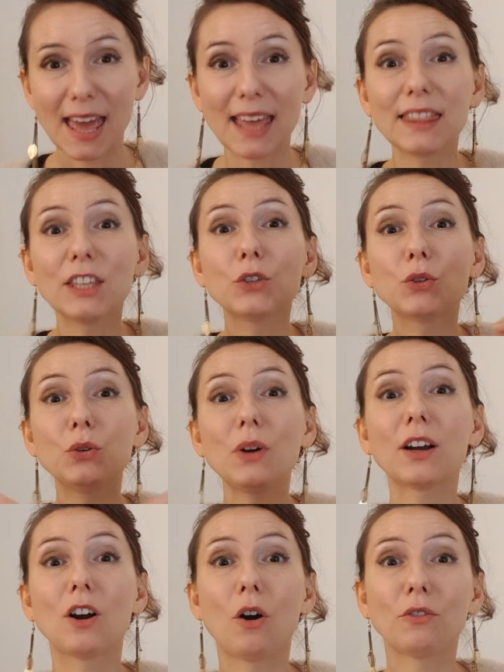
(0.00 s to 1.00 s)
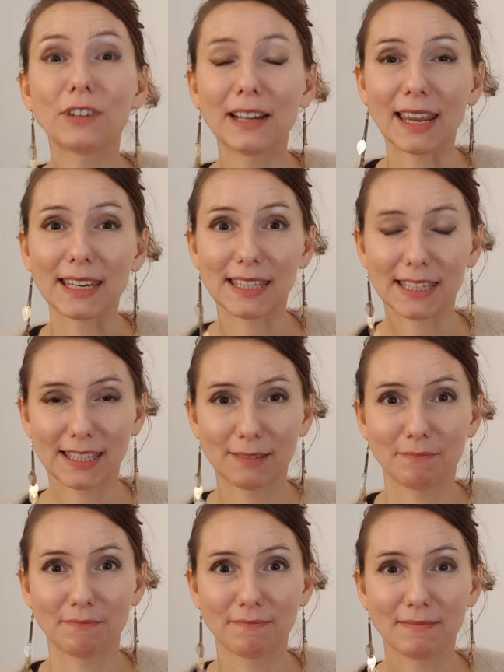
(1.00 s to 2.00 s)
And the two are correlated.
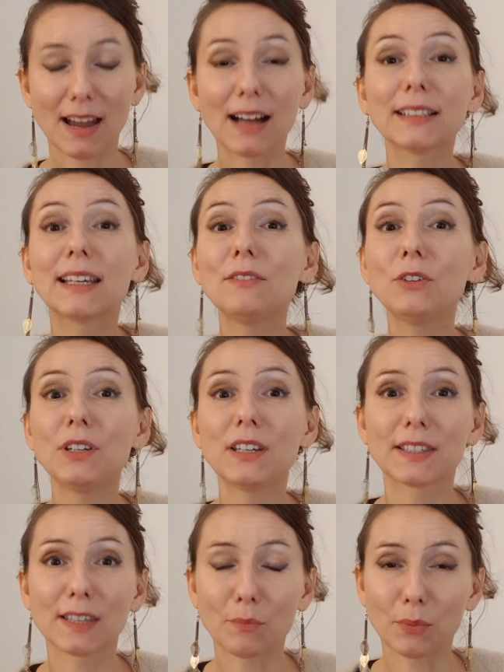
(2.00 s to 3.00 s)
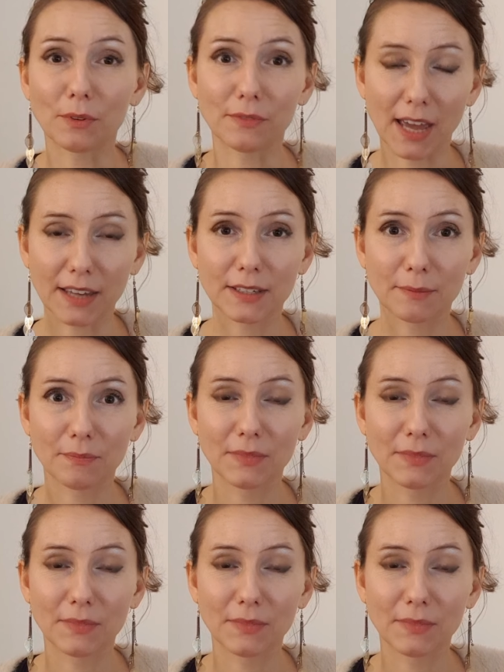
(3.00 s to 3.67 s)
I'll give you an example of that.